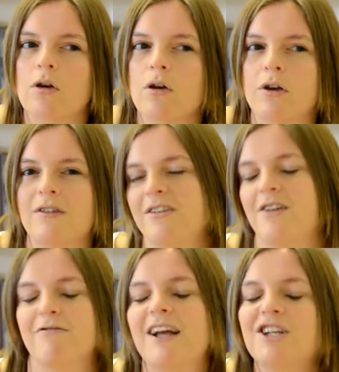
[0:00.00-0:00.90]

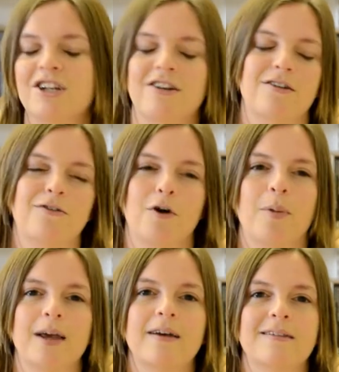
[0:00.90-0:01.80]
consideration of
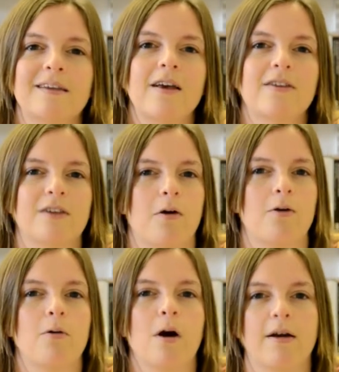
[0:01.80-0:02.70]
topics.
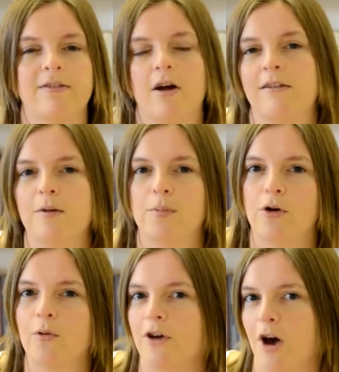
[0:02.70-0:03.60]
So I started a
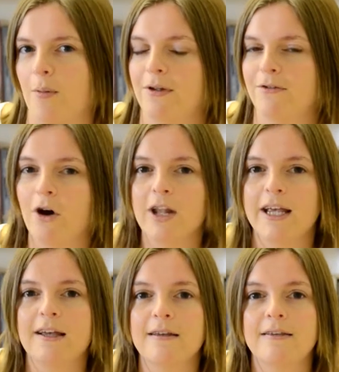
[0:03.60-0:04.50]
blog with a couple of
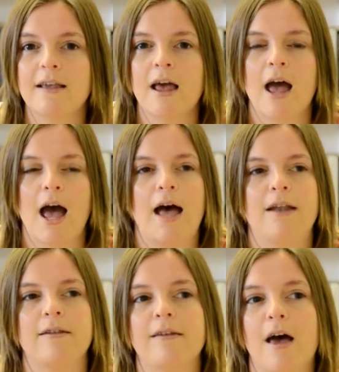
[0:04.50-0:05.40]
colleagues,
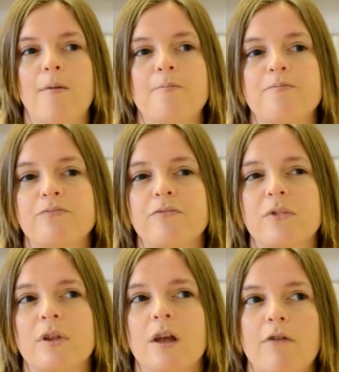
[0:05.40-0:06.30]
and
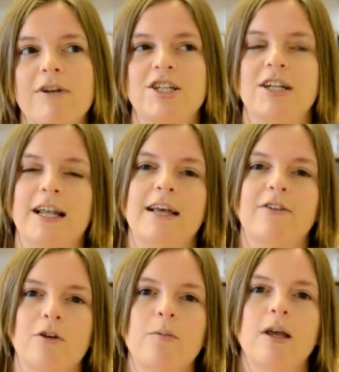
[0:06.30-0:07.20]
originally it
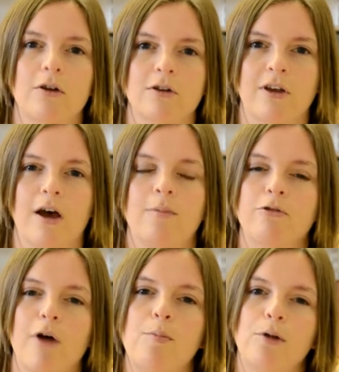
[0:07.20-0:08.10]
took me a long time to
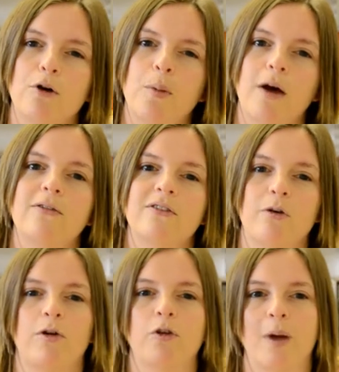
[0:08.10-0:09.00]
write blog posts, so
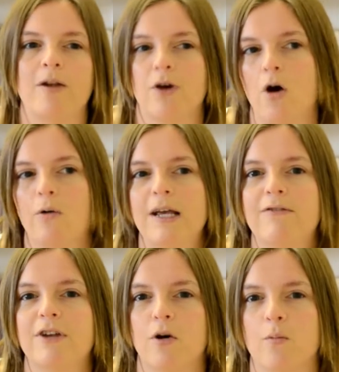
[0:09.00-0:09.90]
I'd spend a whole
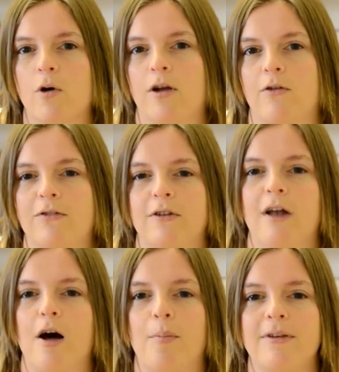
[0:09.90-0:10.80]
evening on one, often
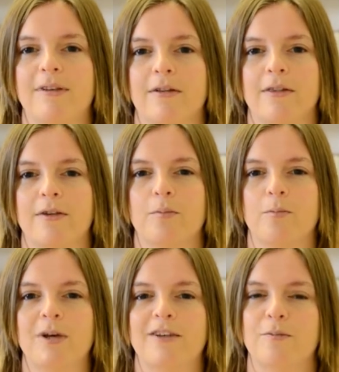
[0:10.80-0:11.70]
up until the
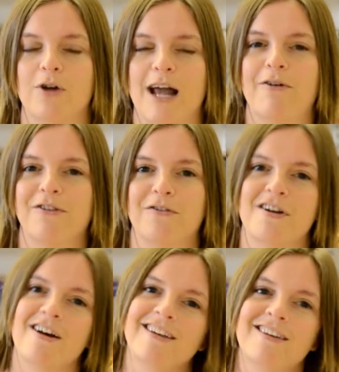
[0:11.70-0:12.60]
wee small hours of the
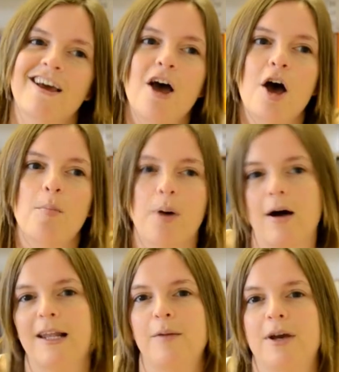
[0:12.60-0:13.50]
night,
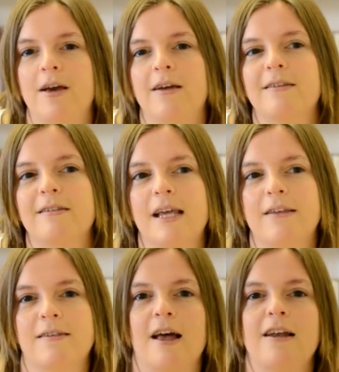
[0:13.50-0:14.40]
partly because it's
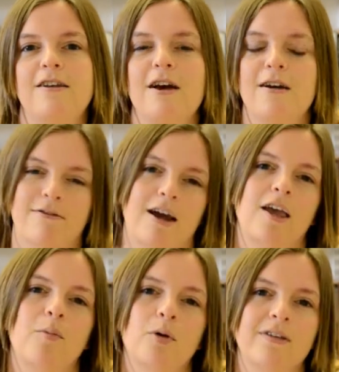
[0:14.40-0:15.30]
slightly
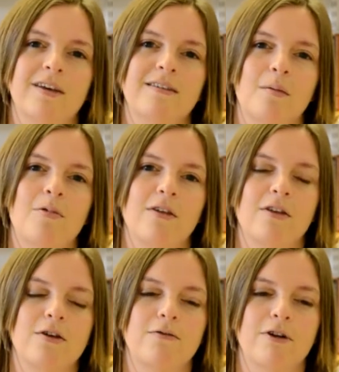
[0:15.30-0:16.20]
nerve-wracking putting something
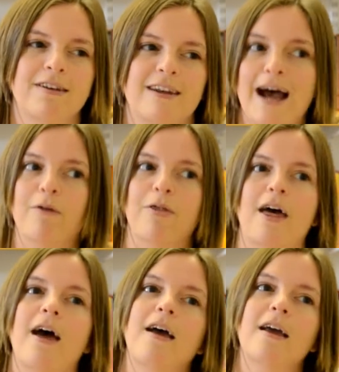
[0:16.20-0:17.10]
that you've written out
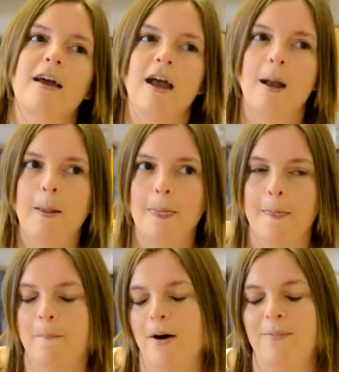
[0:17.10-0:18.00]
there in
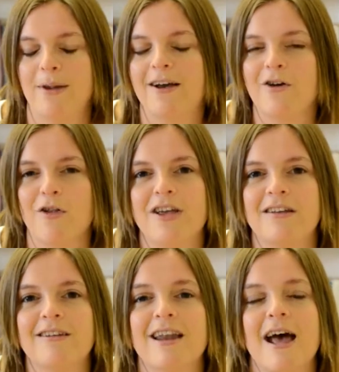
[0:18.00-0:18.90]
the public on the
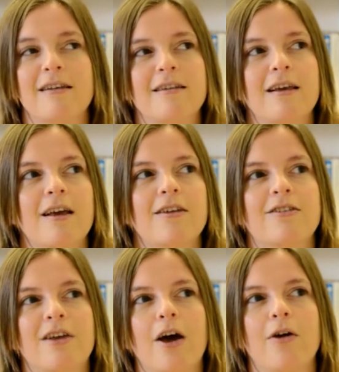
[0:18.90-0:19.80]
internet.
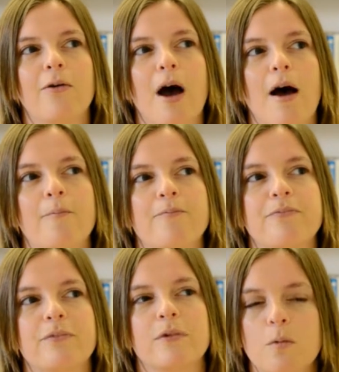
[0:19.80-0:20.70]
So
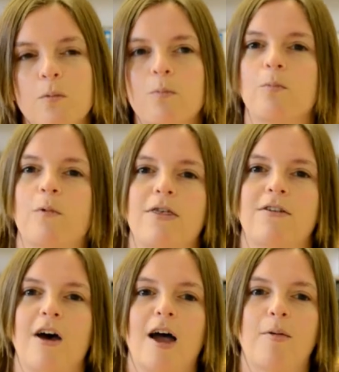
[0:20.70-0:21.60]
with
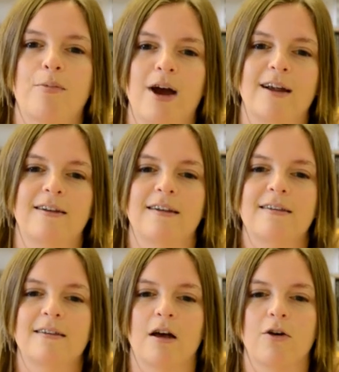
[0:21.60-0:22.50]
time and
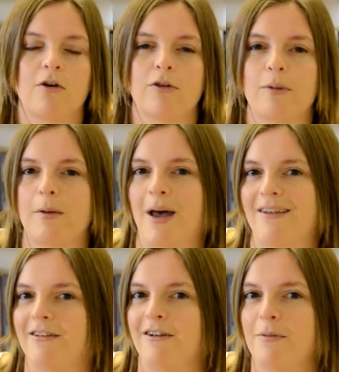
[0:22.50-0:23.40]
practice I got a bit
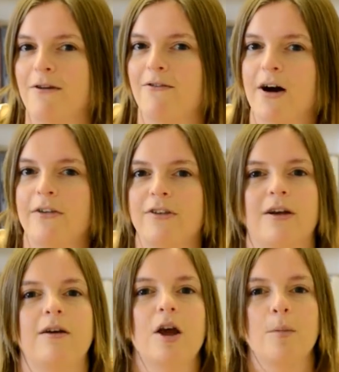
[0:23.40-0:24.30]
better and a bit faster,
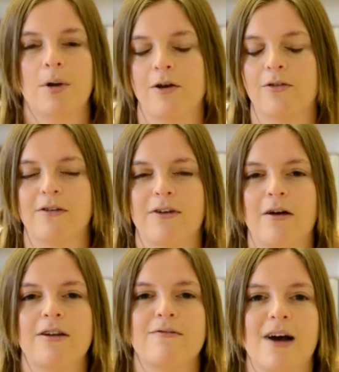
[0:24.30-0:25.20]
but I also
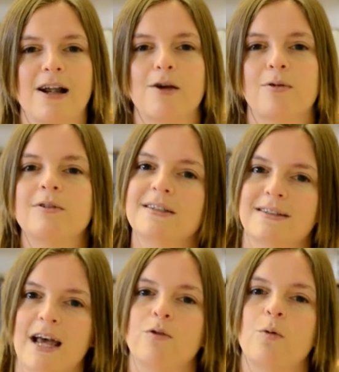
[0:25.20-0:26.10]
found it invaluable to
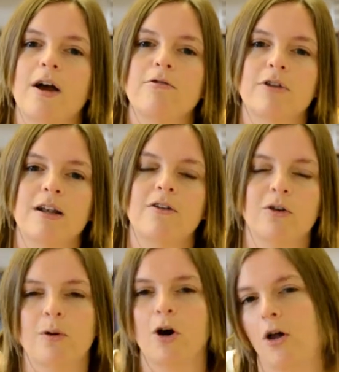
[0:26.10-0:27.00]
send what I'd written
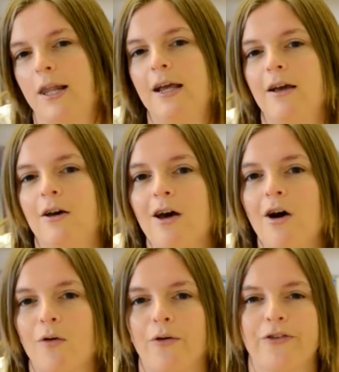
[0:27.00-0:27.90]
to a colleague
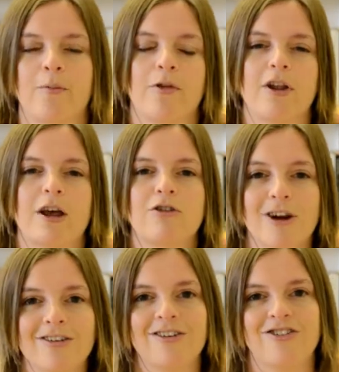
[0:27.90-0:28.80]
or someone that I
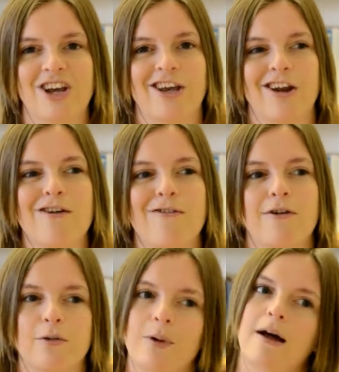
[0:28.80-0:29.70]
trust to check it over
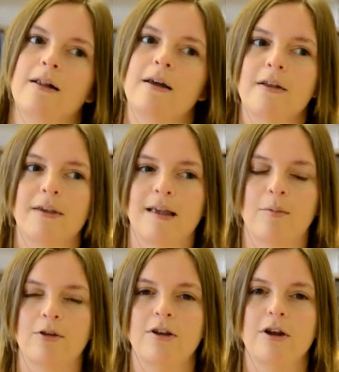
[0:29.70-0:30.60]
as well. There's
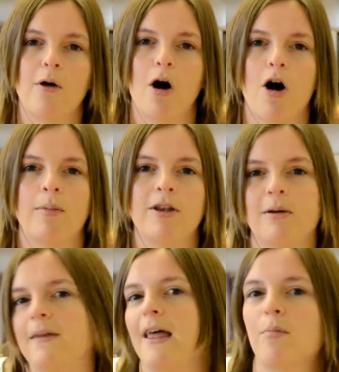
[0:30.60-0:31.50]
absolutely no harm in
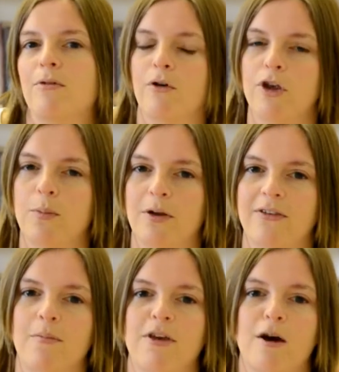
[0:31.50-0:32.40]
doing that before you put
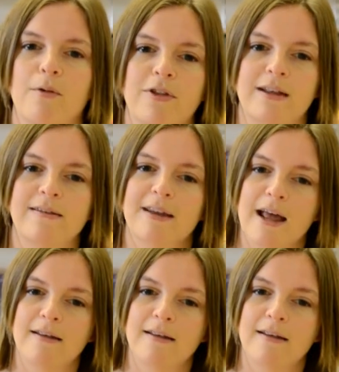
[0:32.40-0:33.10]
something up on the internet.